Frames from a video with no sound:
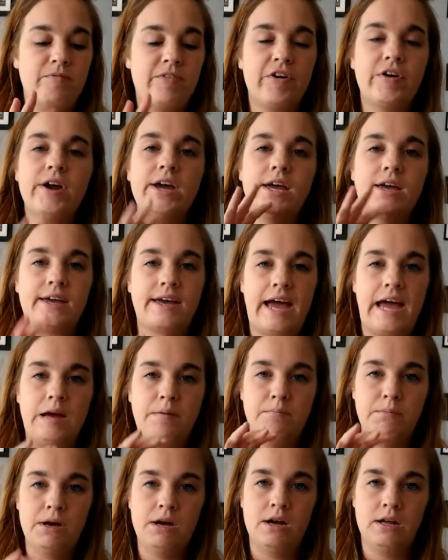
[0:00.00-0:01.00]
very
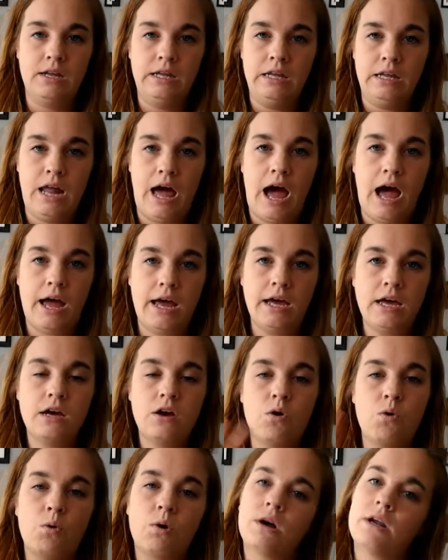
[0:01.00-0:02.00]
game-like
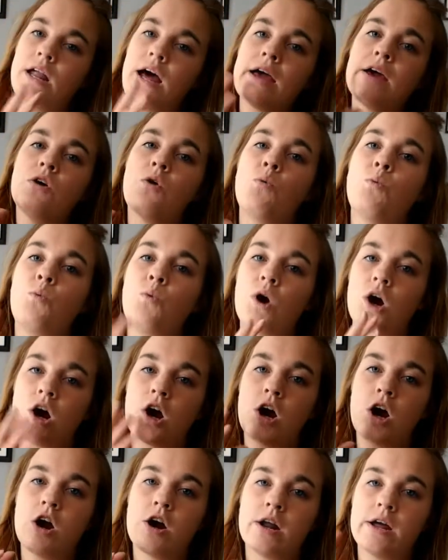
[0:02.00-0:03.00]
or like
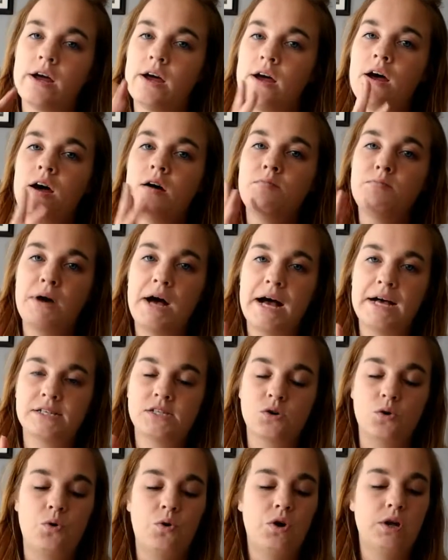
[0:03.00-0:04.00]
word
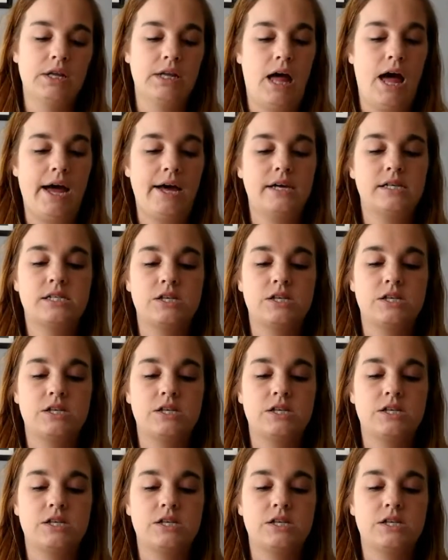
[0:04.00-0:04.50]
puzzle-like.